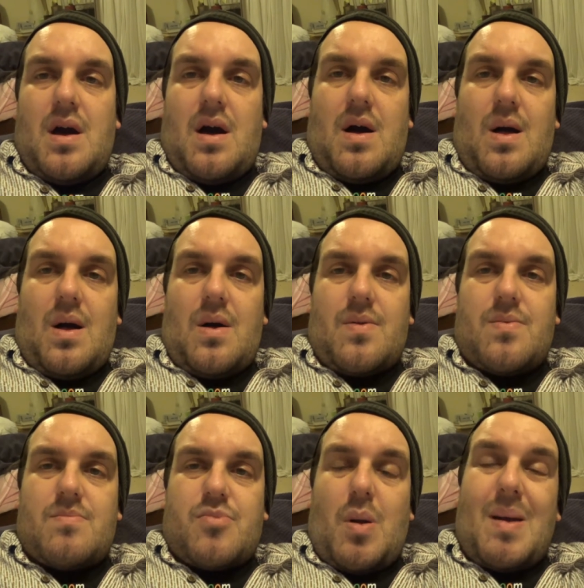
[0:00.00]
are
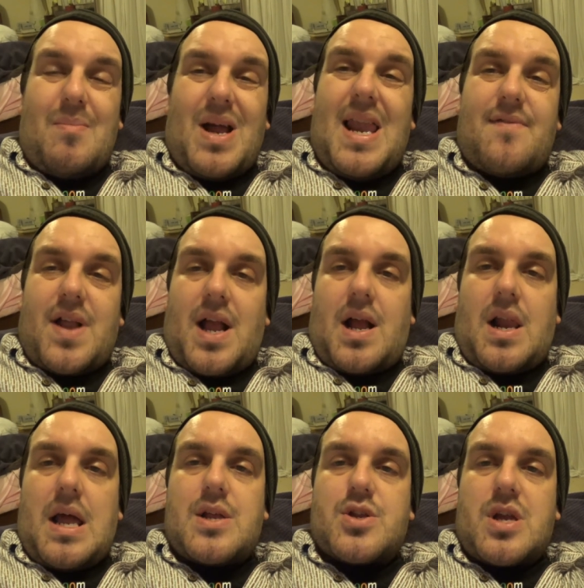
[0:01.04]
probably my left
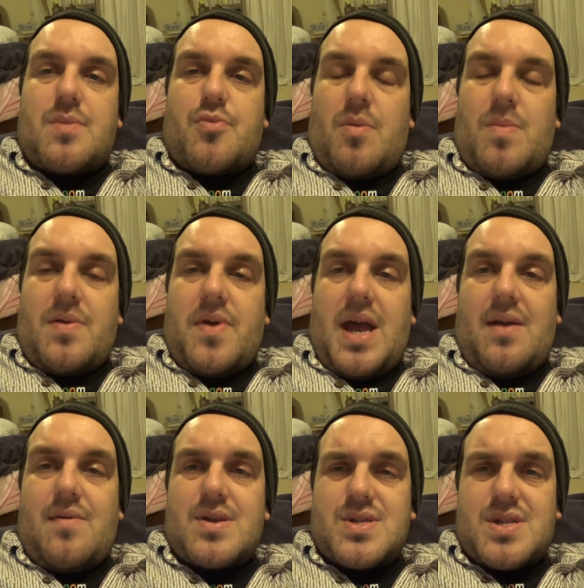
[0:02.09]
ankle actually are probably the
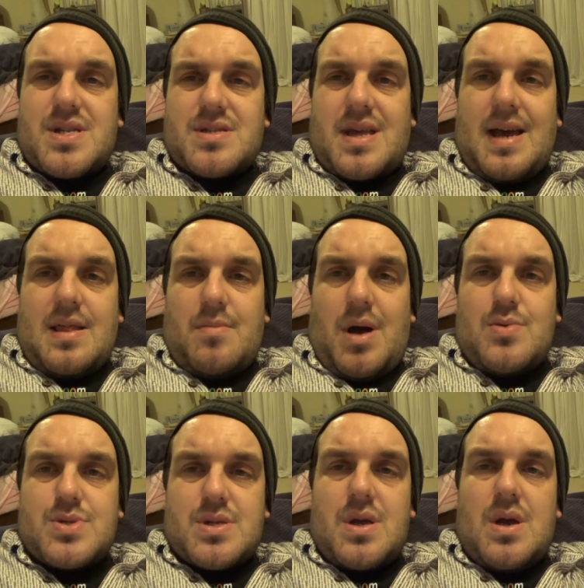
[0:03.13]
areas that dislocate the
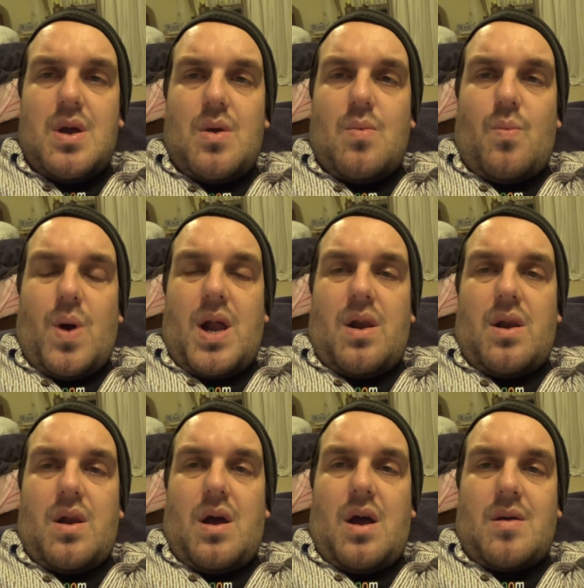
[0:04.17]
most.
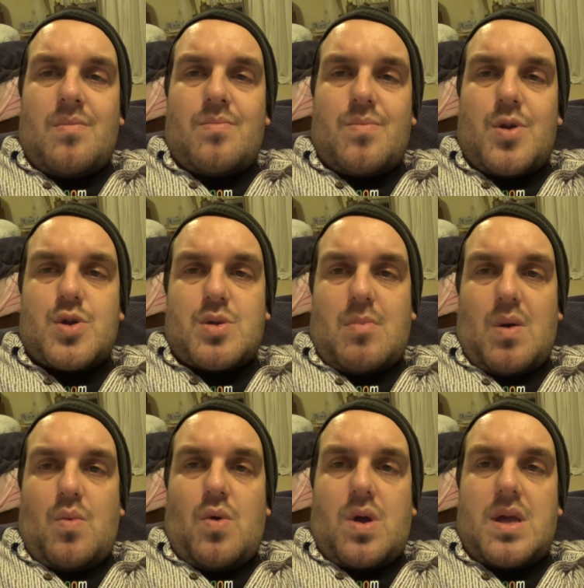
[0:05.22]
When I'm using my
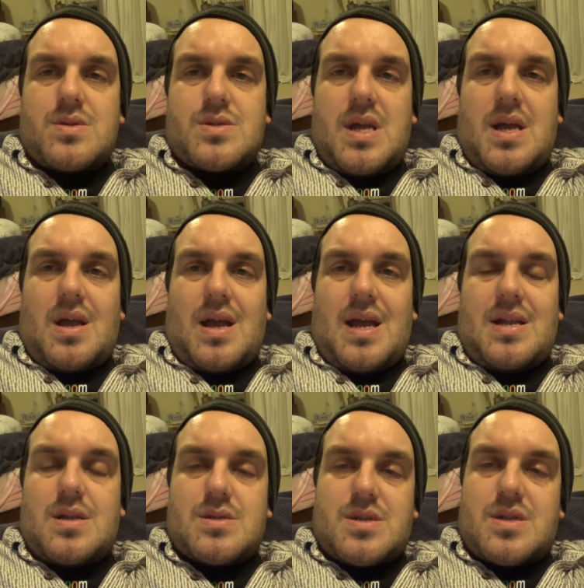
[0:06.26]
walking stick, it
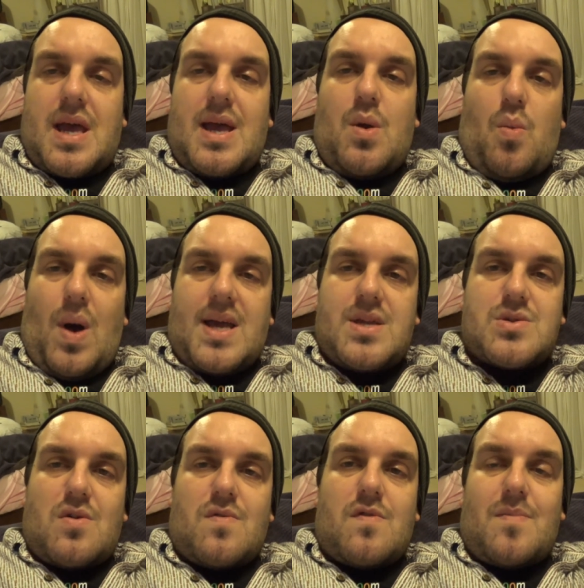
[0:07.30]
is to take weight
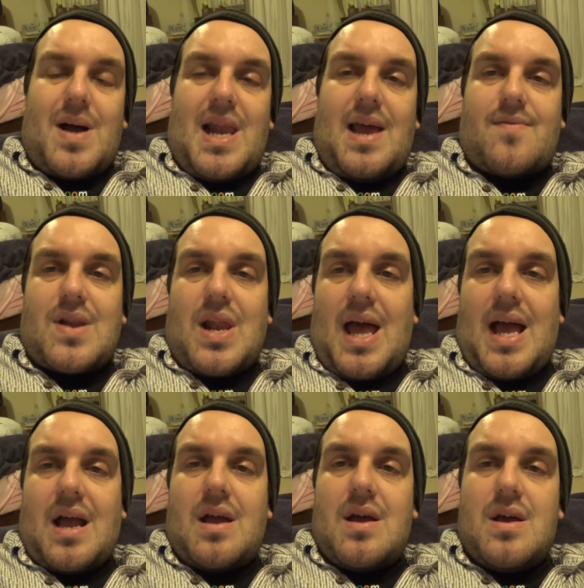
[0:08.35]
off of my left
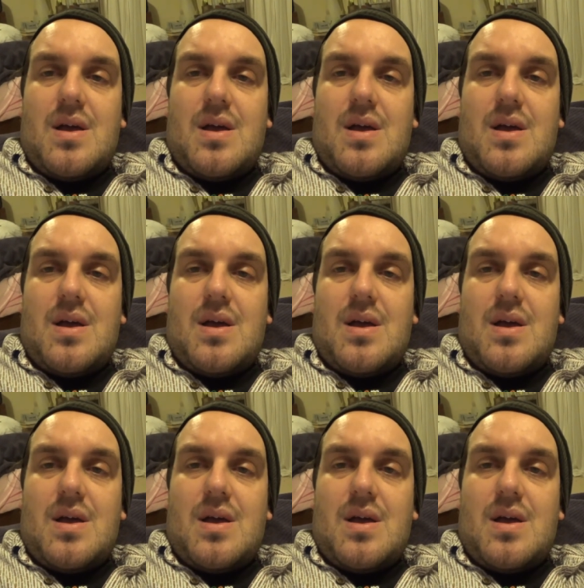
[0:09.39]
leg